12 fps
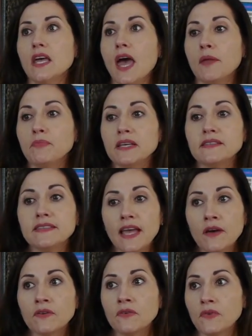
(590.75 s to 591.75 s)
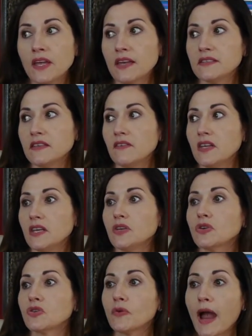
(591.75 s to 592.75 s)
And being down in reactivity,
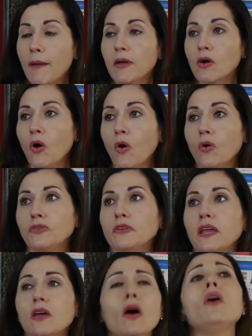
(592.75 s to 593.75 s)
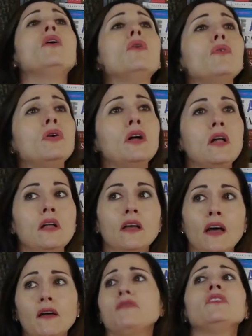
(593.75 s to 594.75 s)
you're grabbing a hold. You're like, oh,
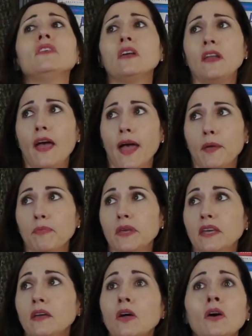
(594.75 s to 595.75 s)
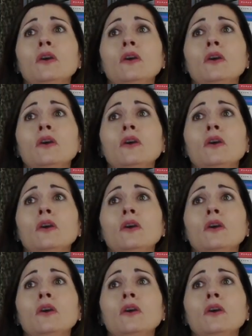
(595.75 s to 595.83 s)
I feel unhappy.